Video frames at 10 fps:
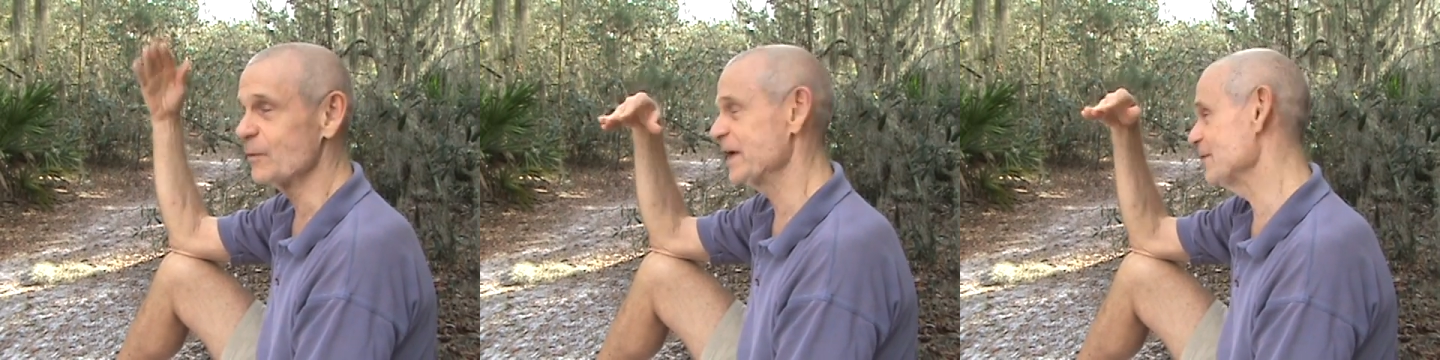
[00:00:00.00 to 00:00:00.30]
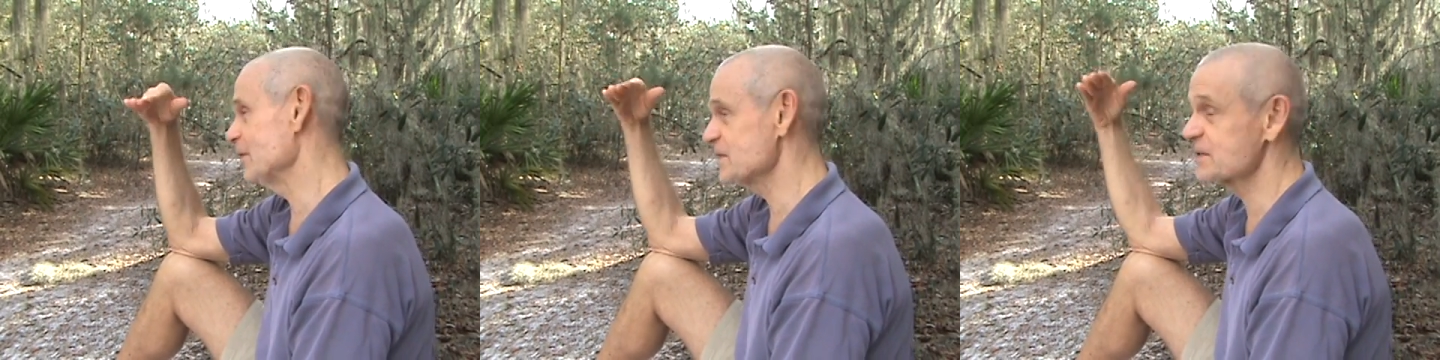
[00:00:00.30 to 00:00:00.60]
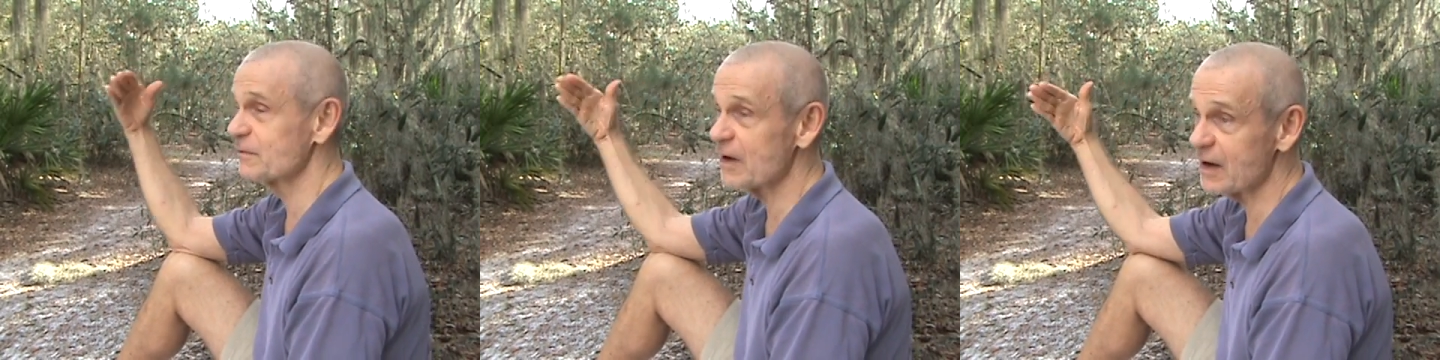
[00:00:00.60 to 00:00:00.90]
We have a
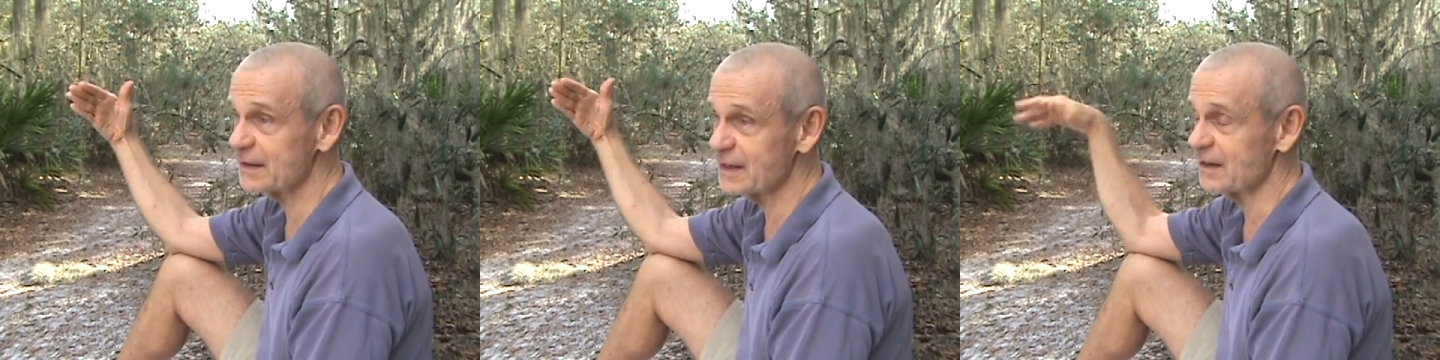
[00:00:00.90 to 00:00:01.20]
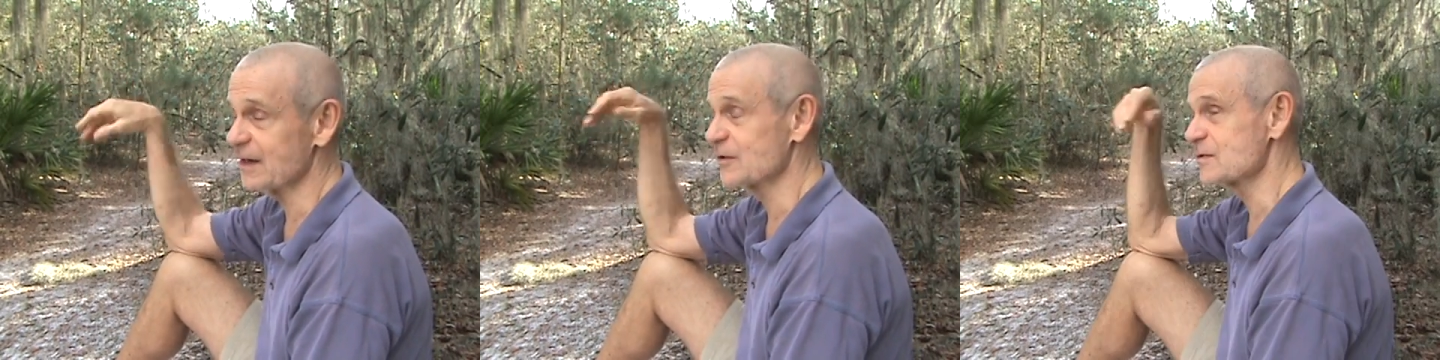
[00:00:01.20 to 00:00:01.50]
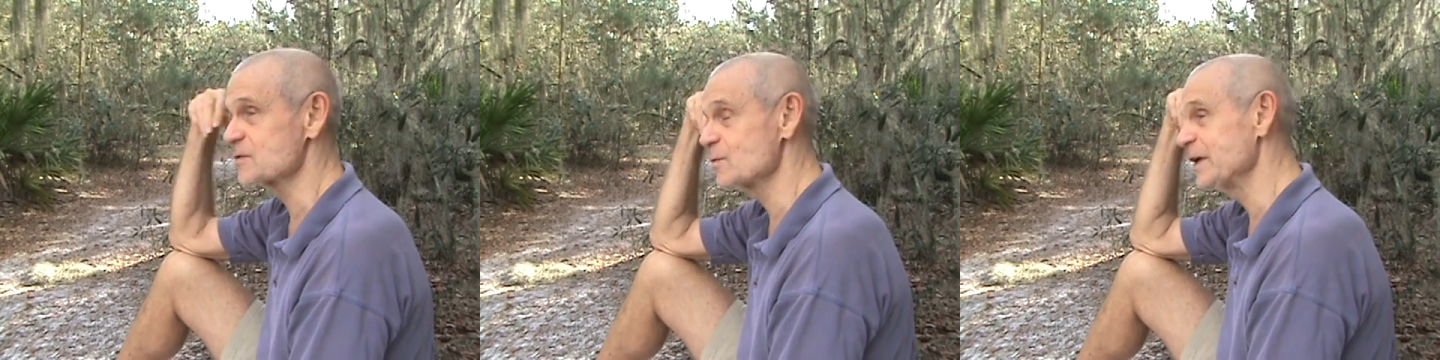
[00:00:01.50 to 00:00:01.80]
list of God
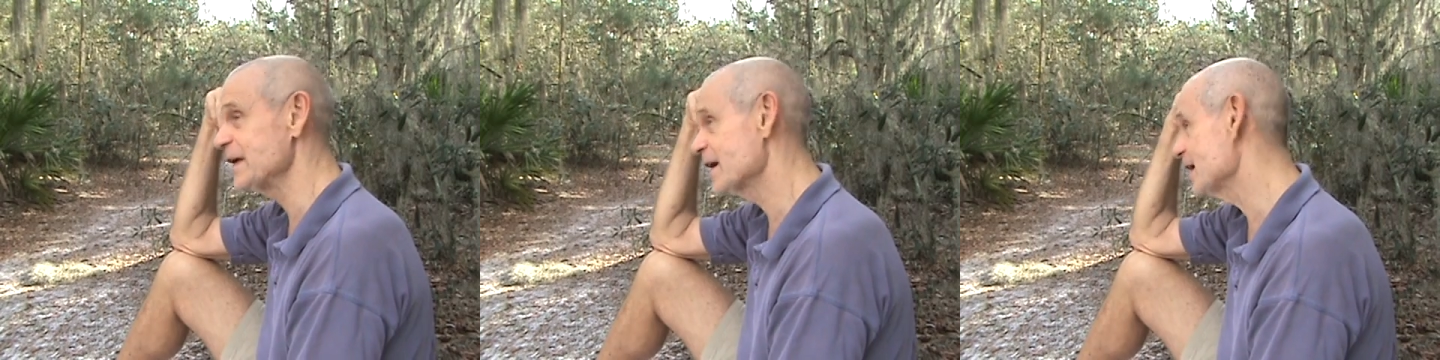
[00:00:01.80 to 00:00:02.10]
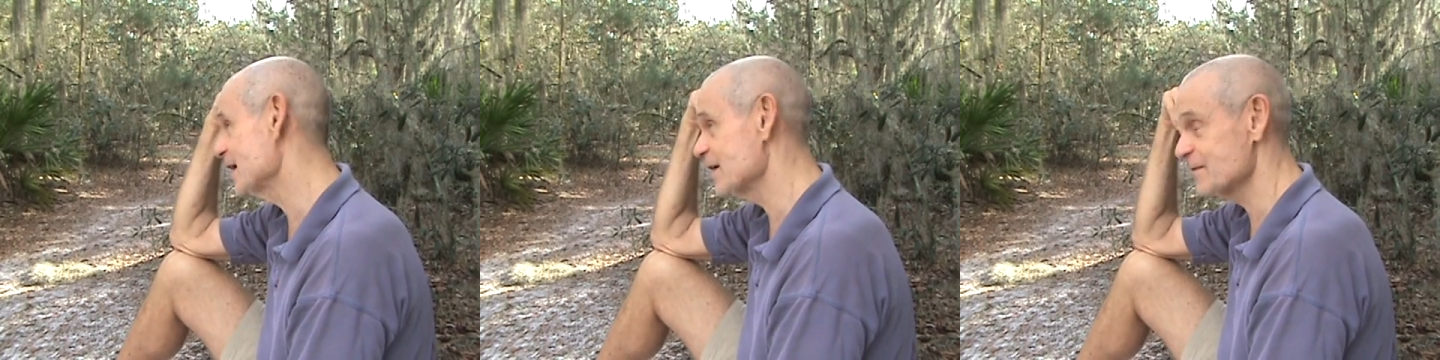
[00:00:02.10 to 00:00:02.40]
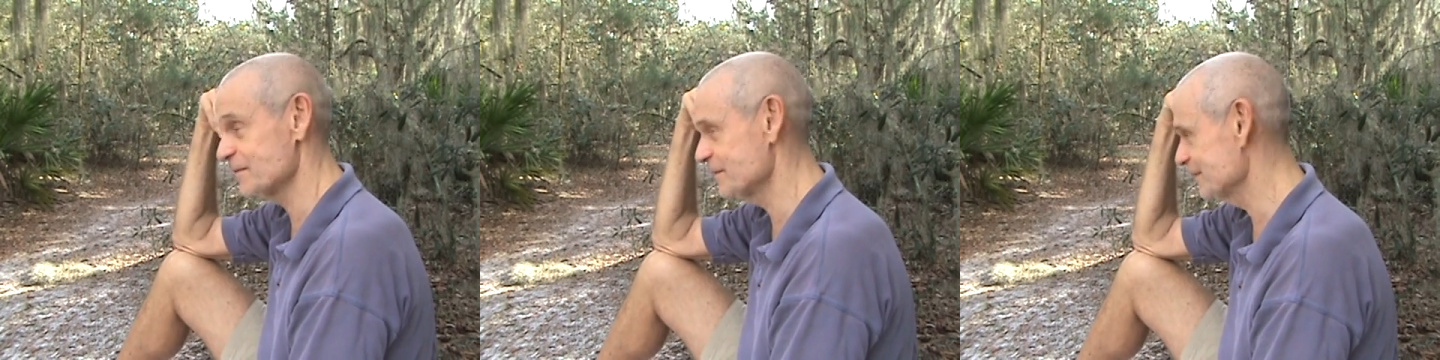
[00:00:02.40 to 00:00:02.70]
connectors. We
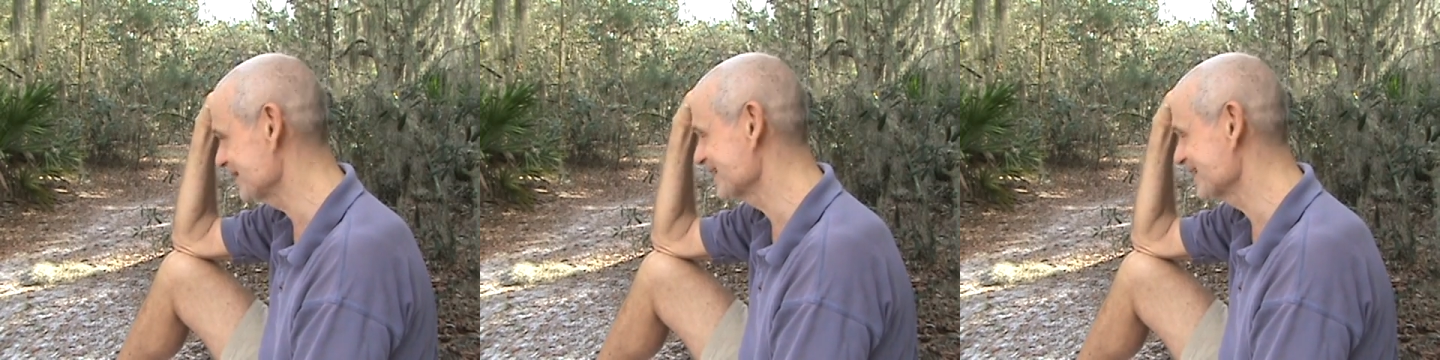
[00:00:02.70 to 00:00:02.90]
have...